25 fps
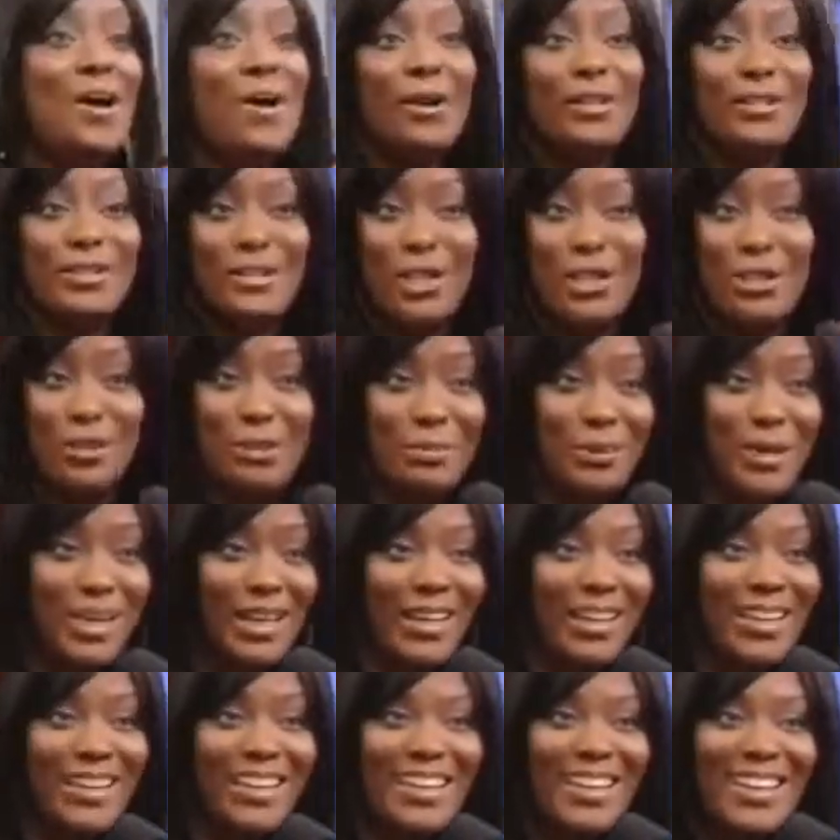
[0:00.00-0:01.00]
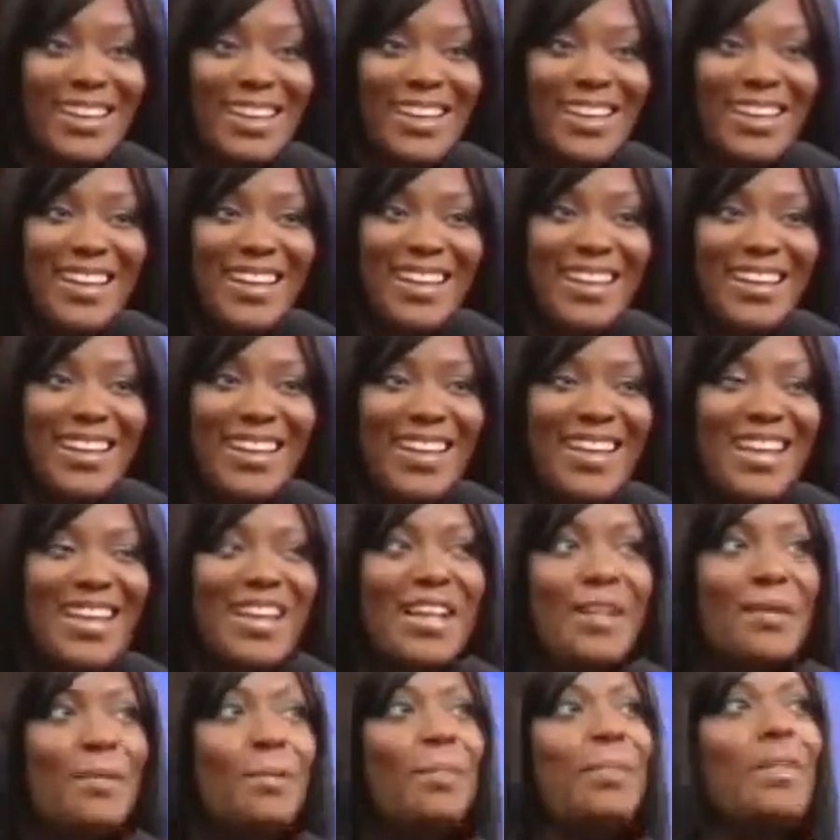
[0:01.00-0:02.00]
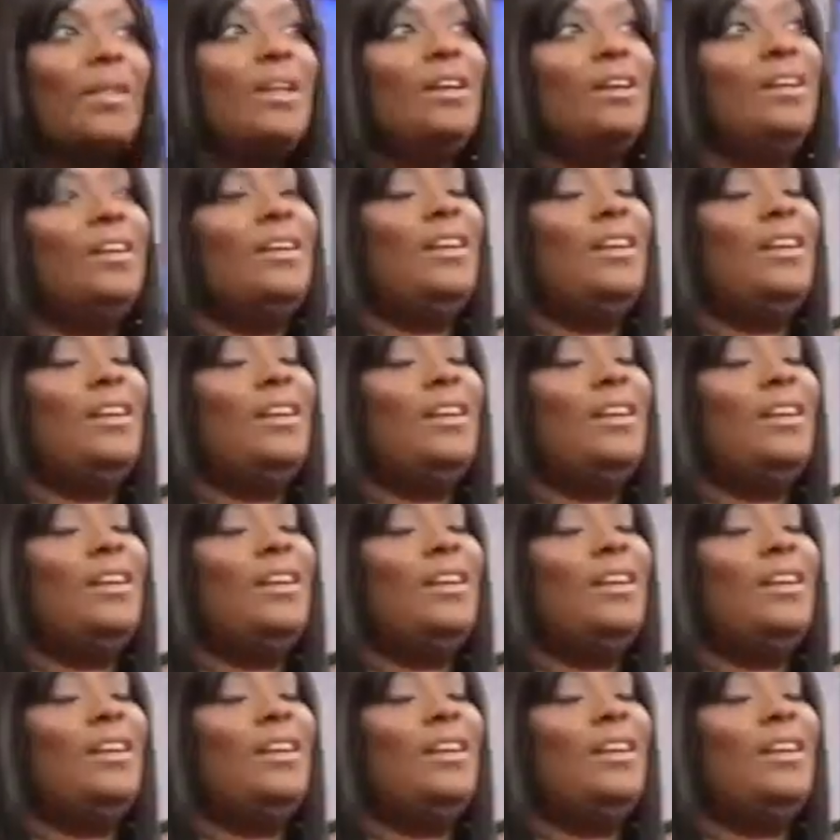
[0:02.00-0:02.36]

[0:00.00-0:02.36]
How many months? How many months have you?